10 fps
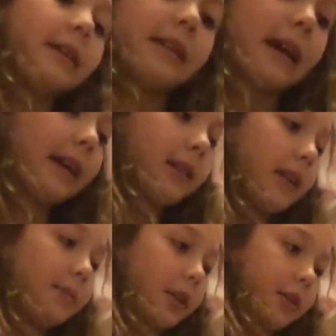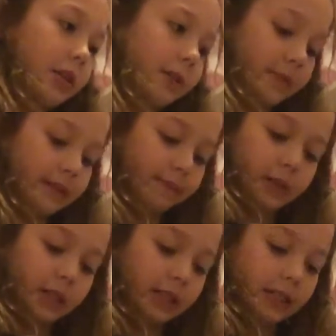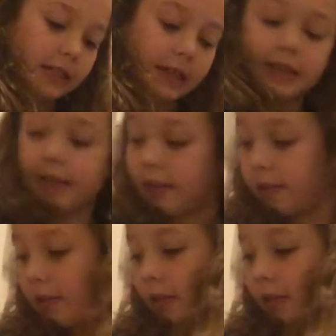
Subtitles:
Next, I'm going to be putting in,